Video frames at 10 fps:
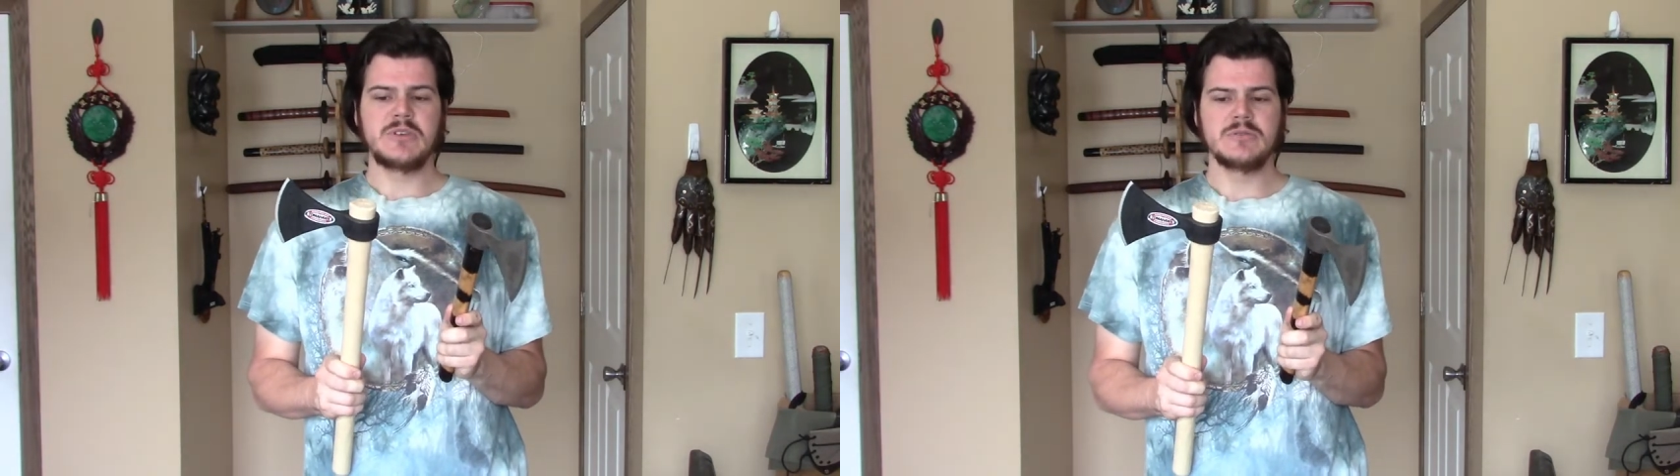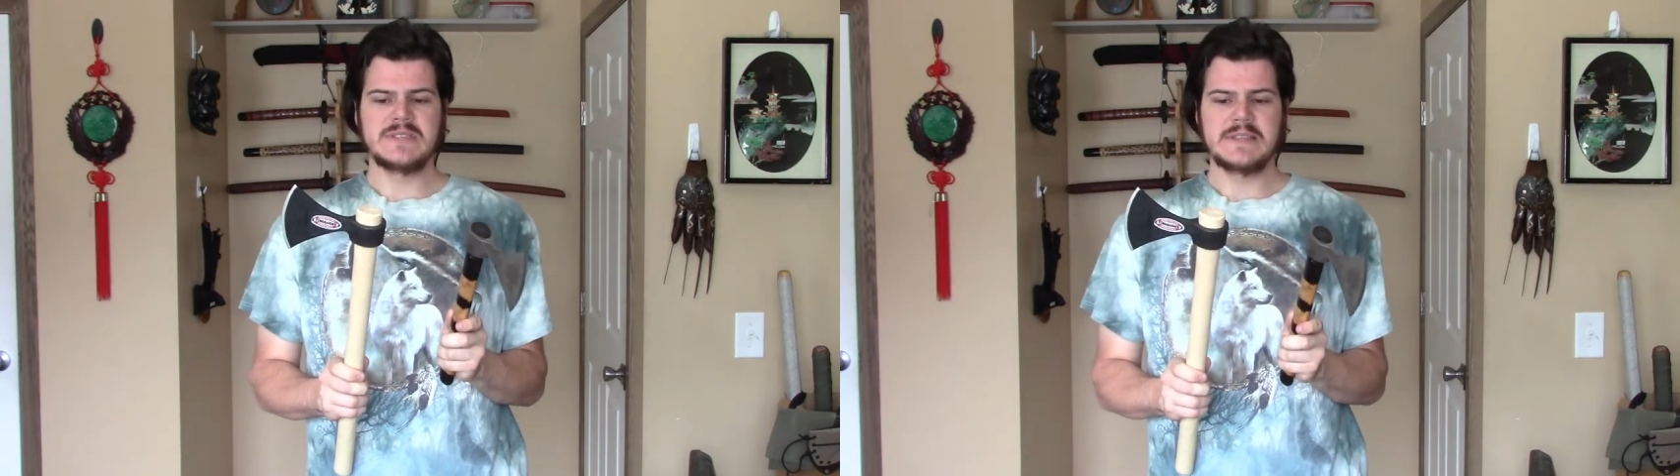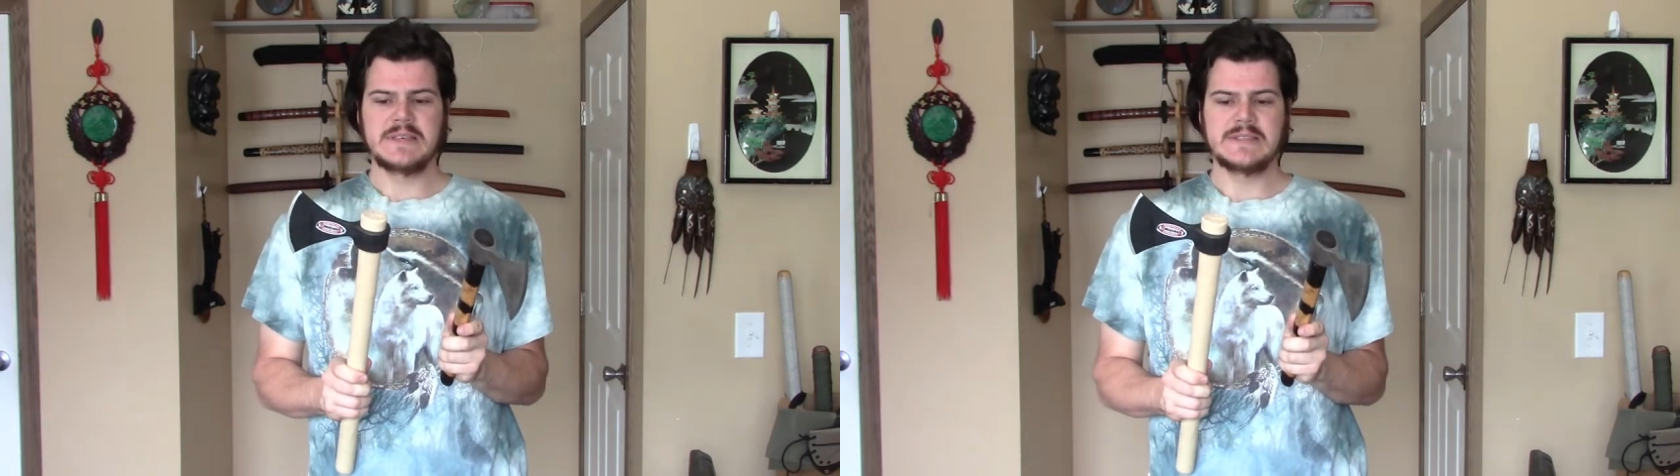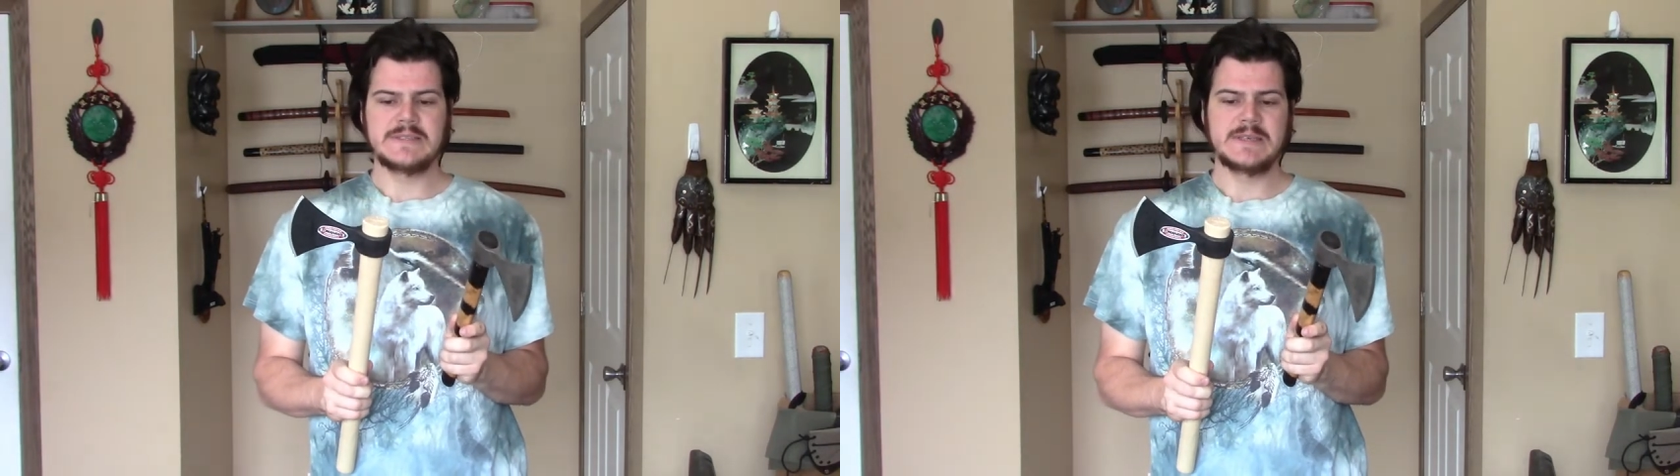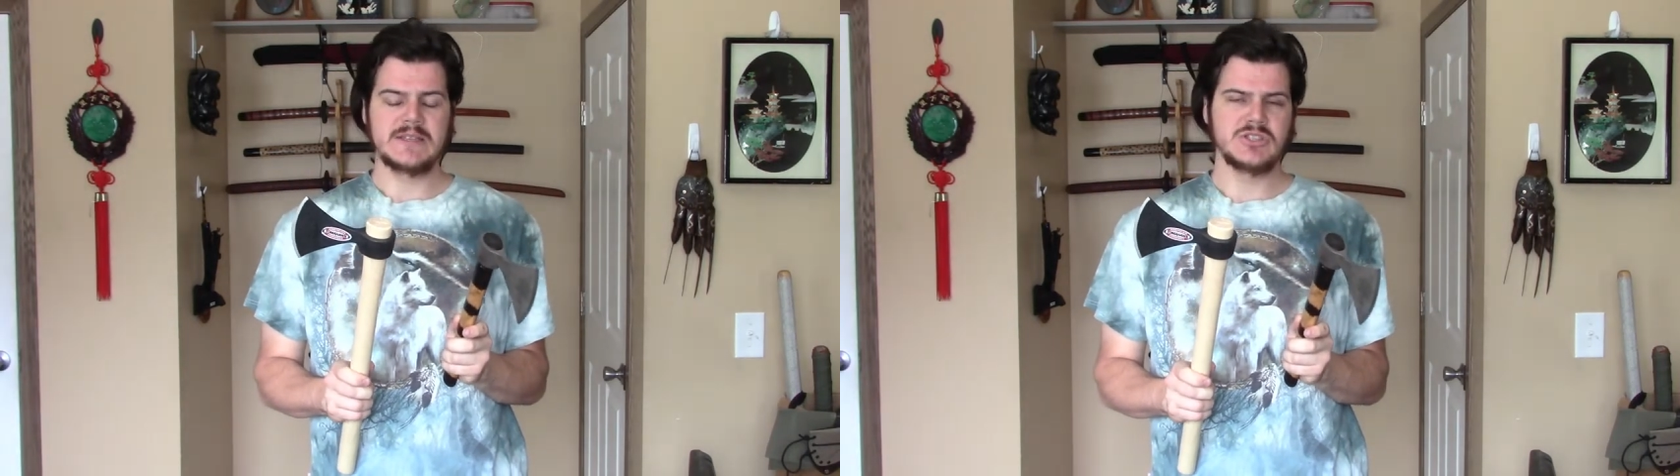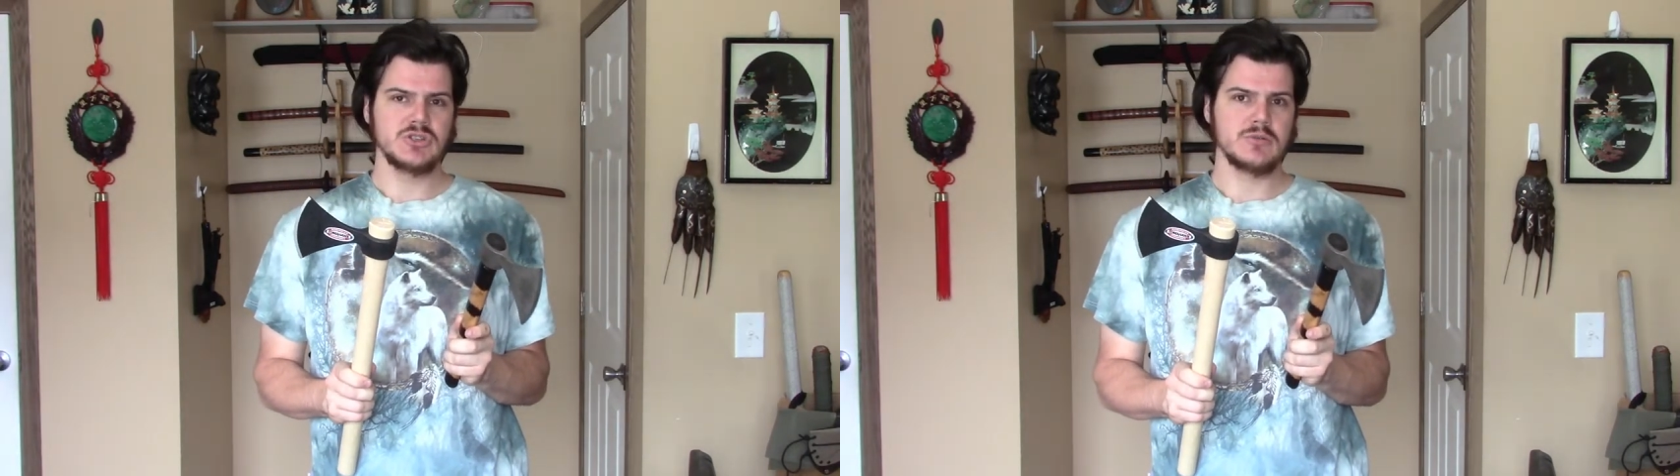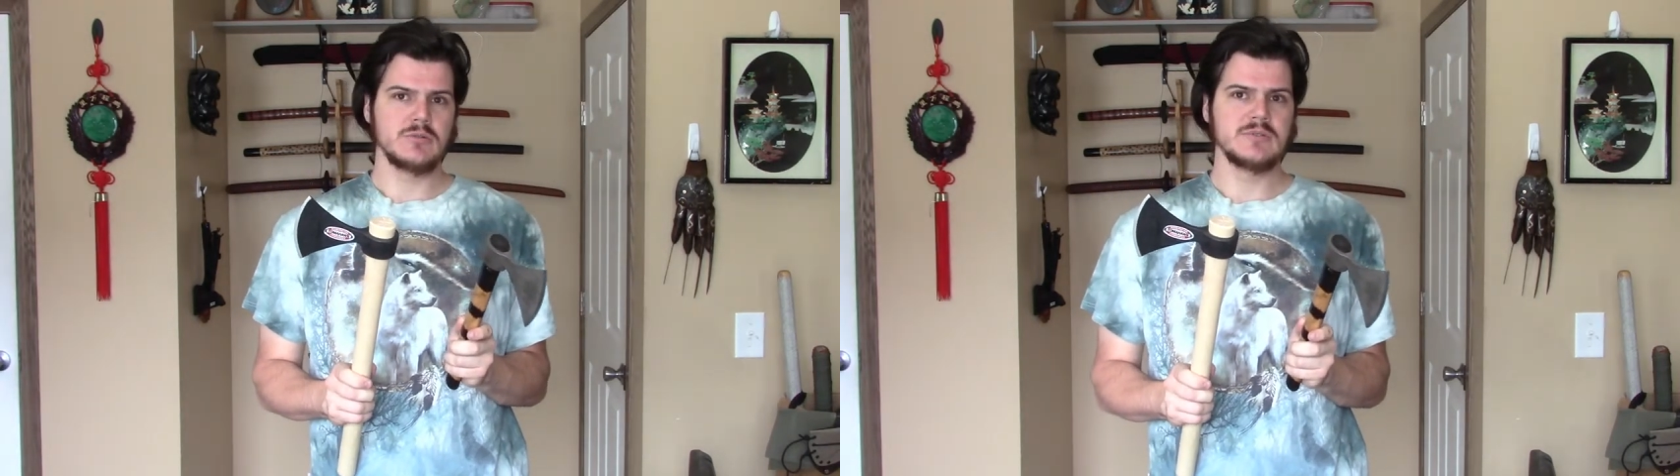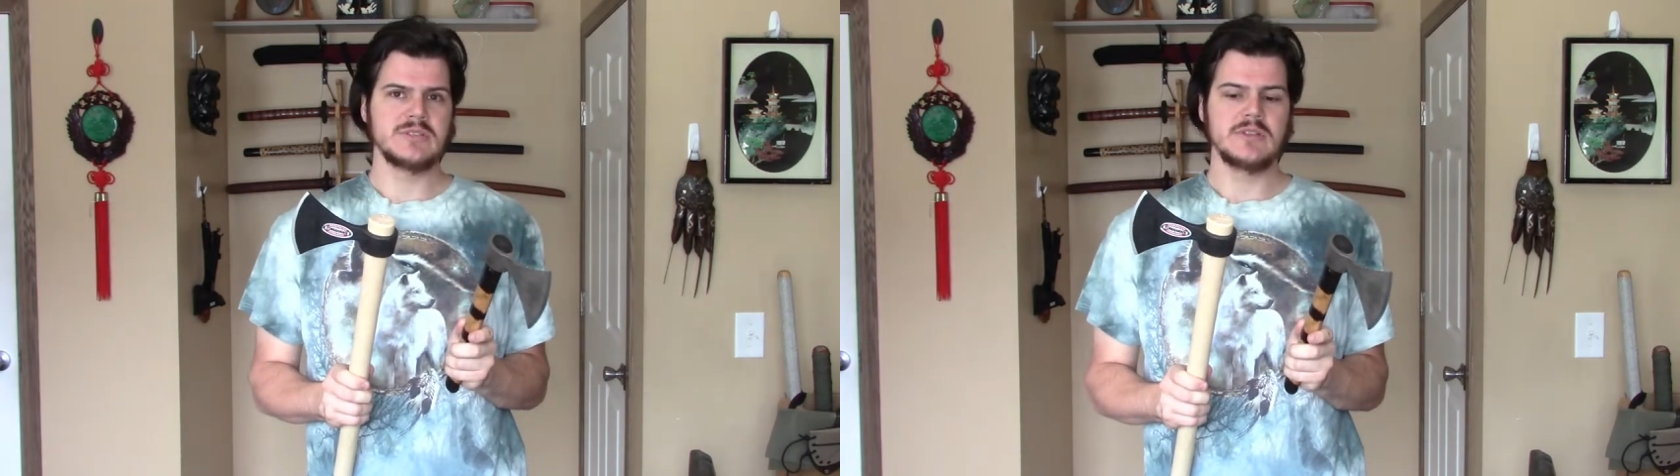using these set
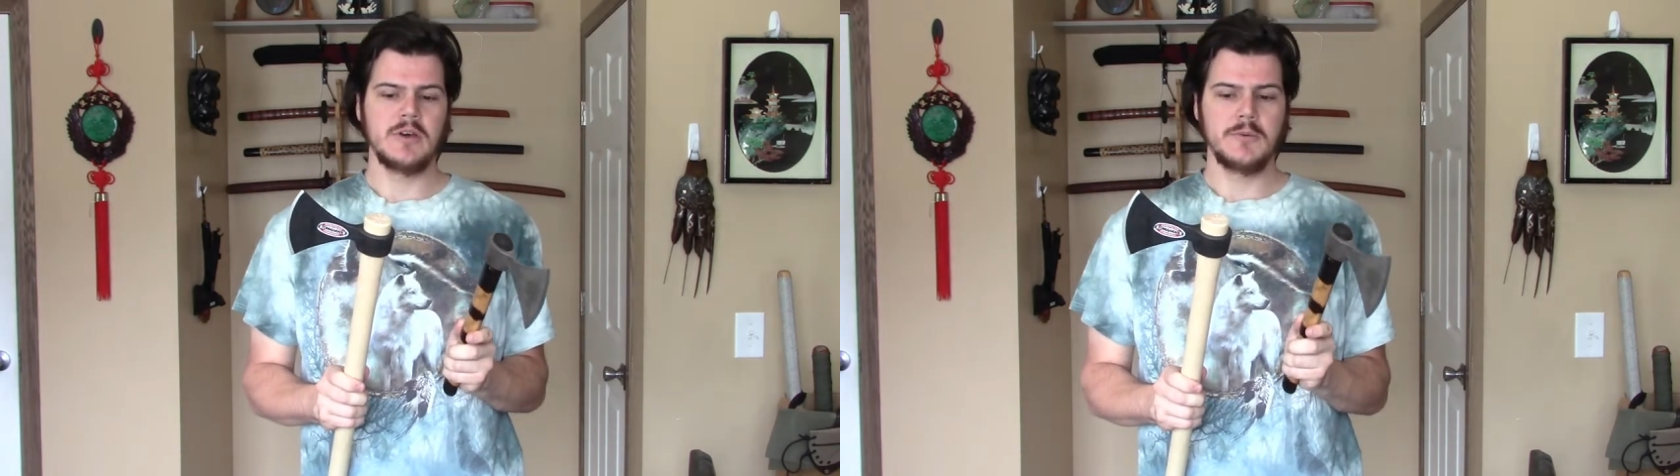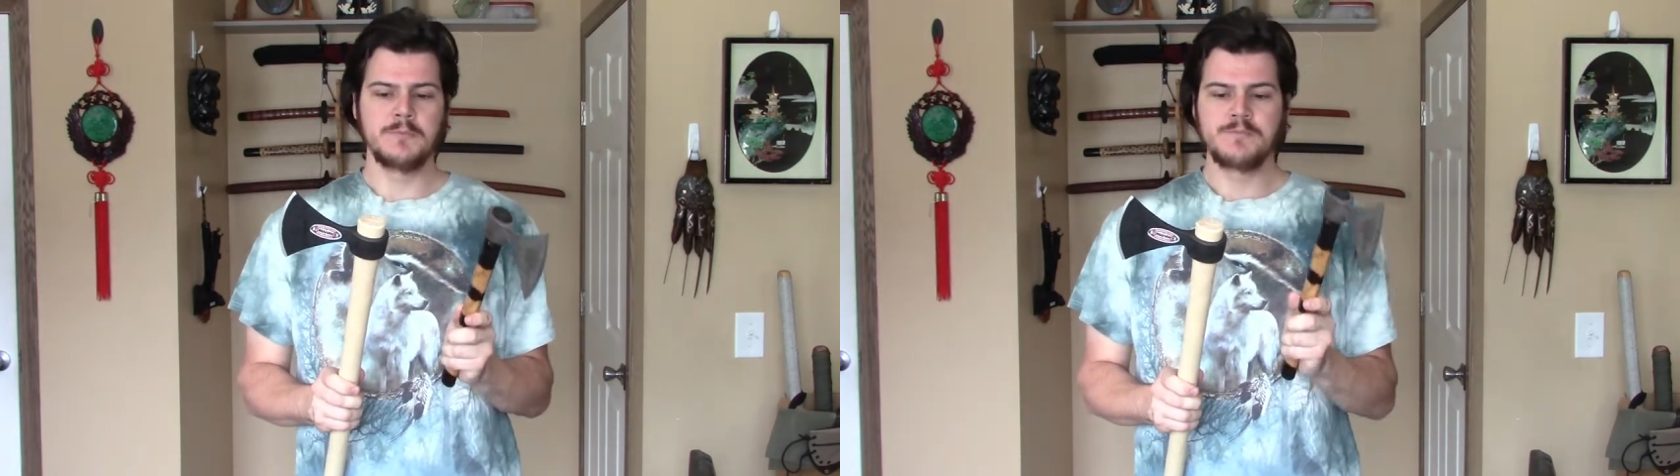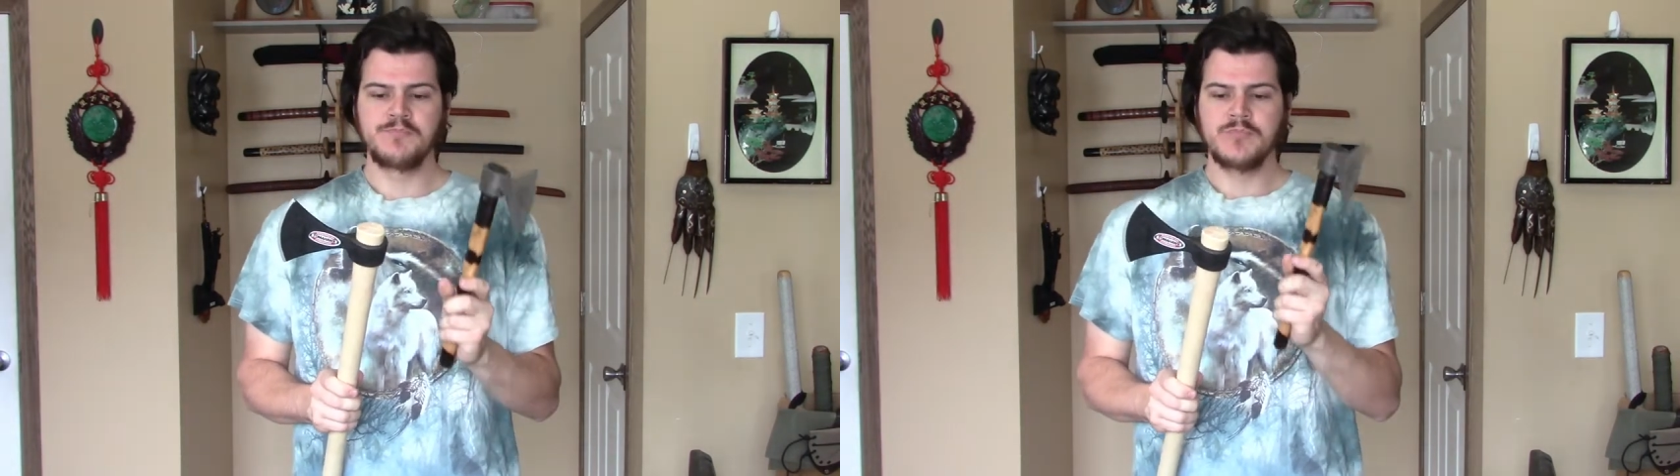screws though,